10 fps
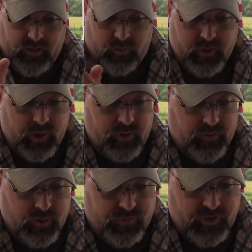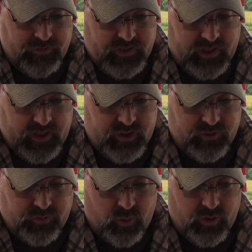We go to verse 15.
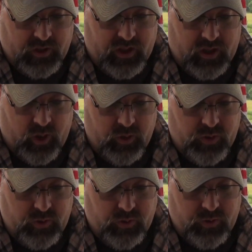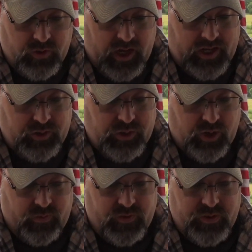"Henceforth I call you not
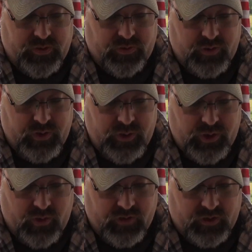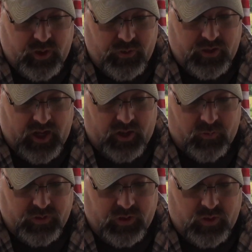servants, for your servants knoweth not
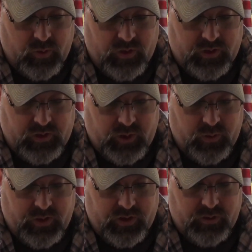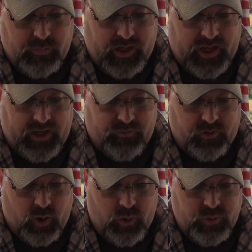what the Lord doeth, but I have
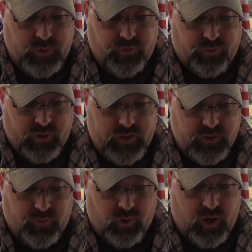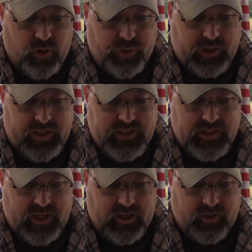called you friends, for all things
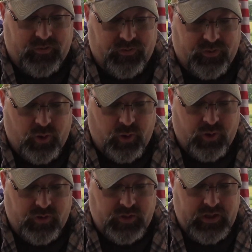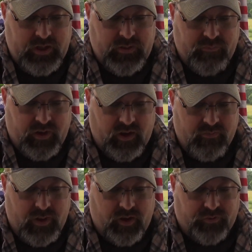I have heard
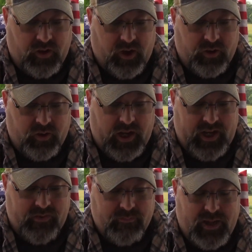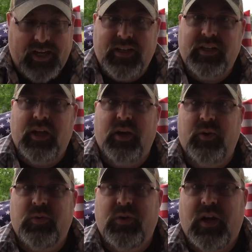of my Father I have made
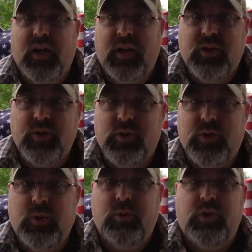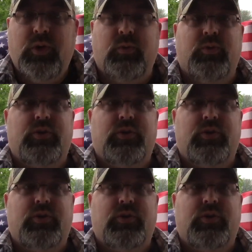known unto you."